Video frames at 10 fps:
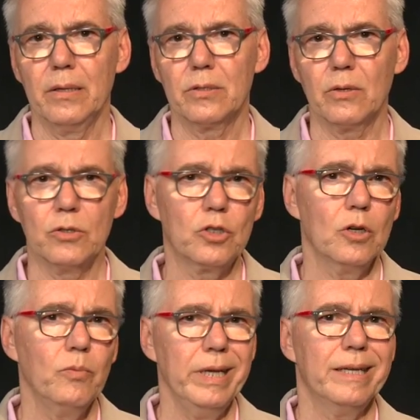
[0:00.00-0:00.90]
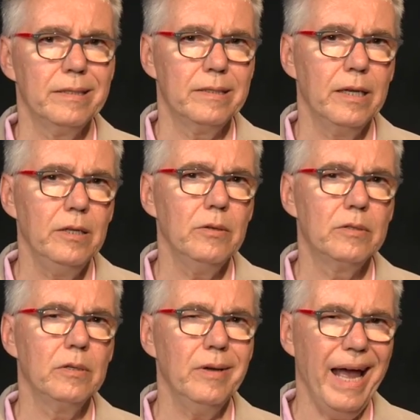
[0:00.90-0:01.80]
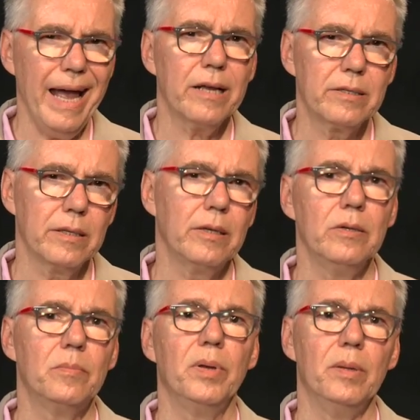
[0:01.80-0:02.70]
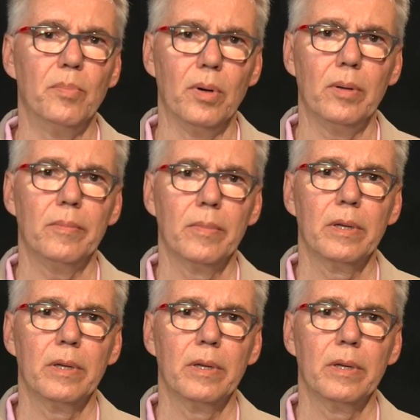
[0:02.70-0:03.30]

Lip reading: So should we continue to execute people